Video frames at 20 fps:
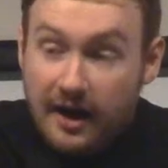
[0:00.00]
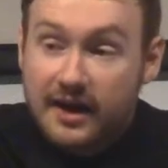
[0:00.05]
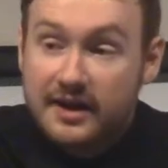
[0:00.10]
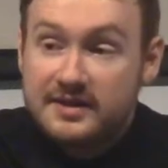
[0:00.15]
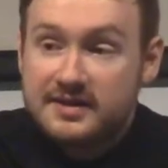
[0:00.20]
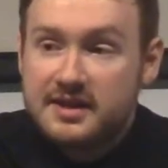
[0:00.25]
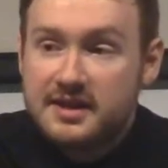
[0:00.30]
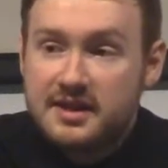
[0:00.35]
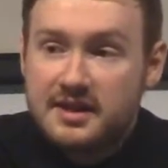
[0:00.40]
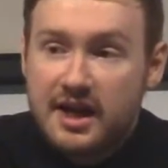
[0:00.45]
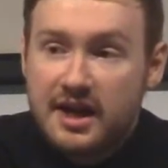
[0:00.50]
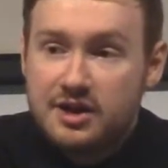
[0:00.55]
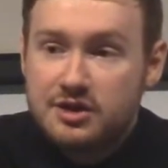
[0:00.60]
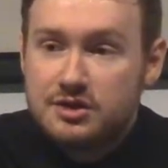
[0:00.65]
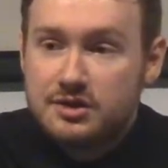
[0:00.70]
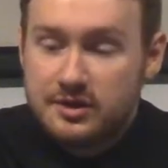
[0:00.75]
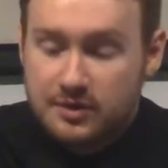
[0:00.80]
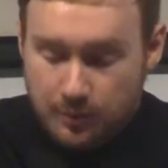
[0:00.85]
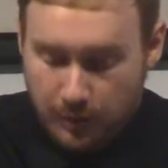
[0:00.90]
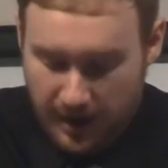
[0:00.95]
is it a
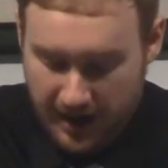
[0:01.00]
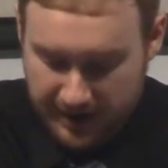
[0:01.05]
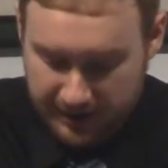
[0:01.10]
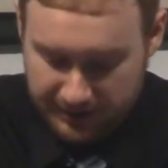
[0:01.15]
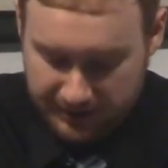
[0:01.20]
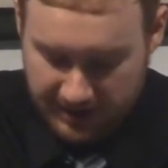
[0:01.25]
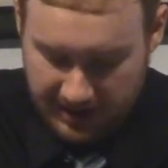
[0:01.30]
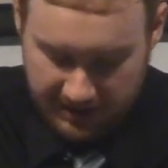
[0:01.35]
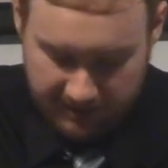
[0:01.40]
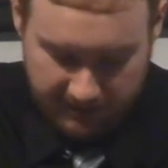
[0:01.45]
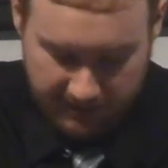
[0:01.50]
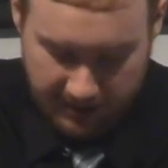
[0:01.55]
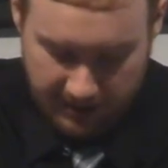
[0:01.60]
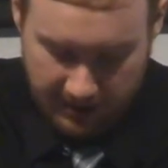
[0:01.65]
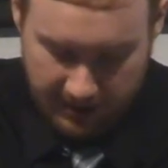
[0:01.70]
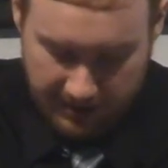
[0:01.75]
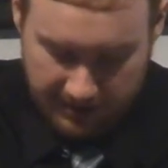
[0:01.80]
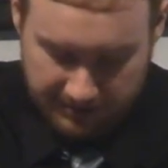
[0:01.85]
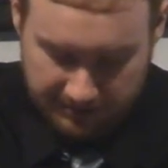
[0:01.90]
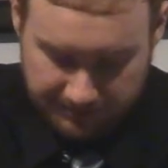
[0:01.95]
dangerous wildlife
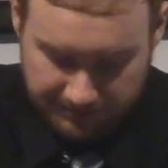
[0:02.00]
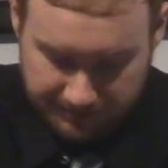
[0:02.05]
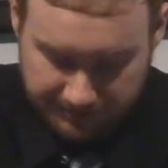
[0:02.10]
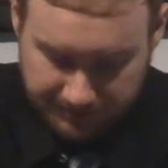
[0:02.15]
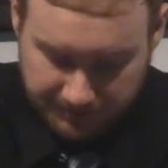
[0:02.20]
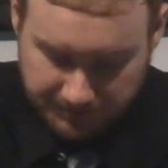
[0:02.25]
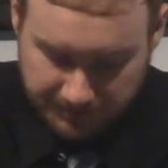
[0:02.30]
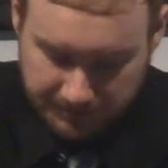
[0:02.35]
area